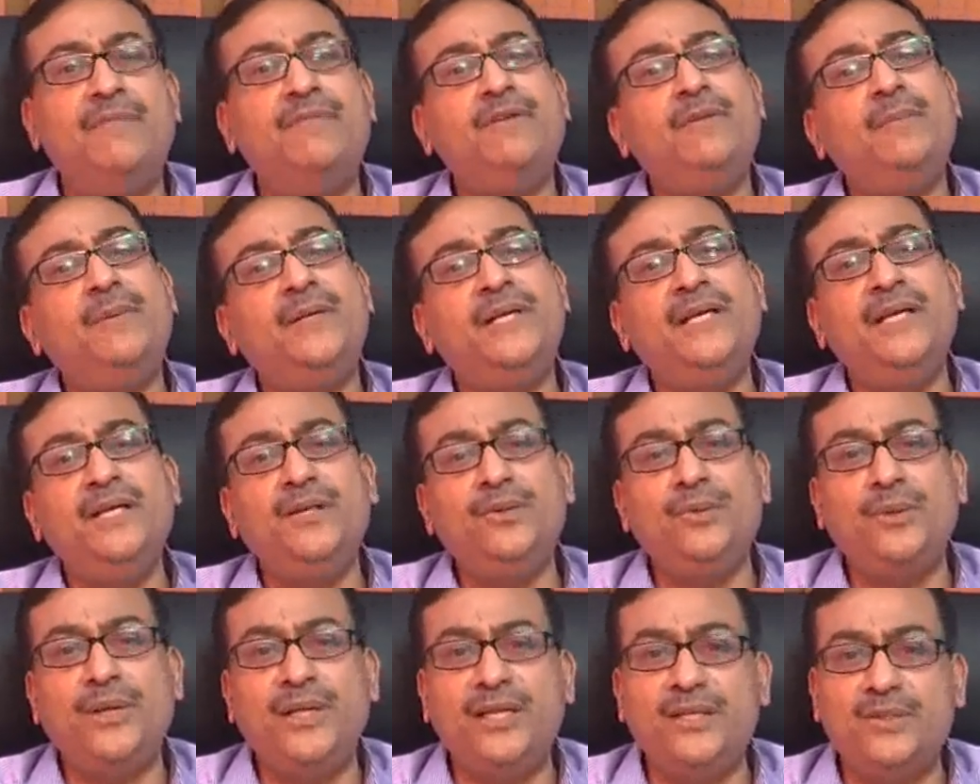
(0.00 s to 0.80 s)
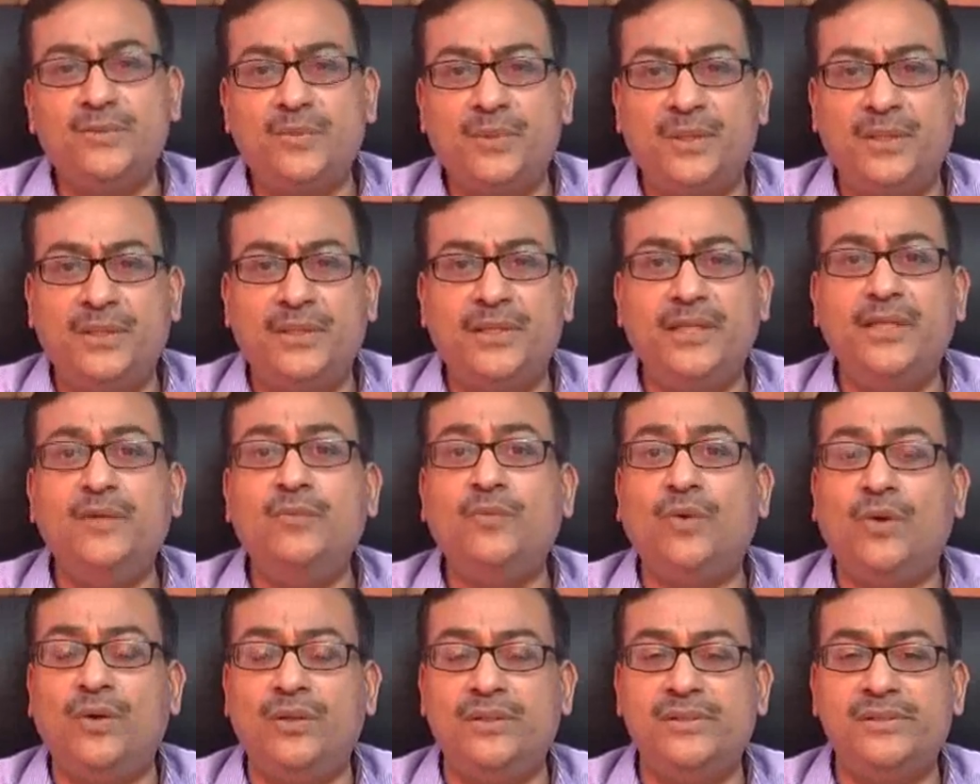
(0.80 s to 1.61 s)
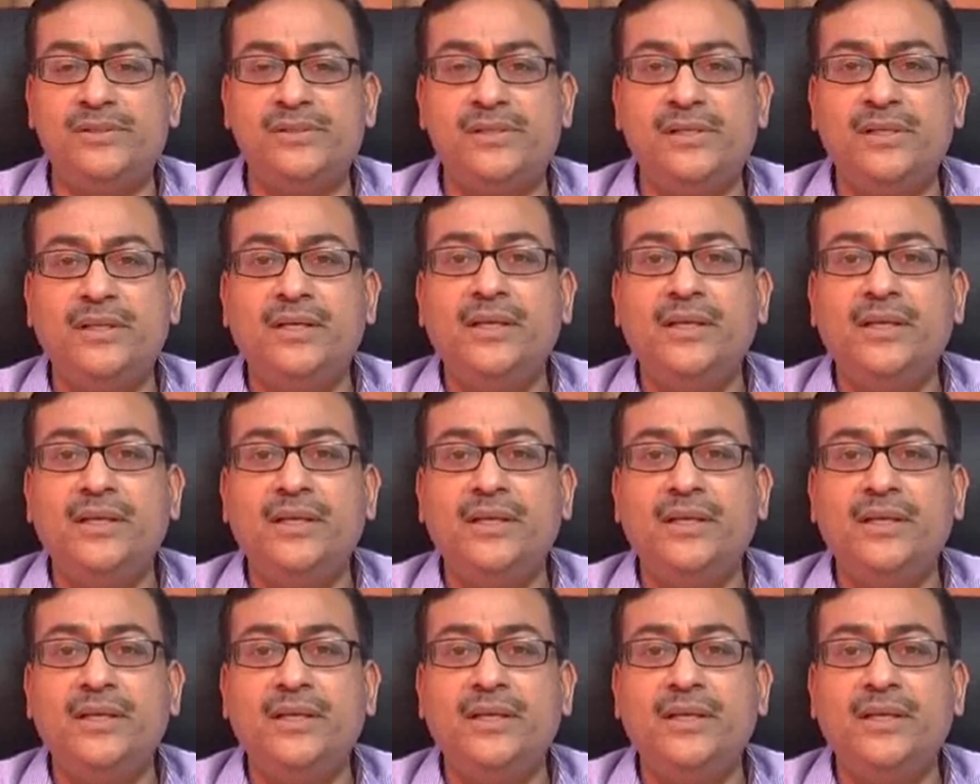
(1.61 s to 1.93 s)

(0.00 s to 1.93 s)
everybody in today's world involves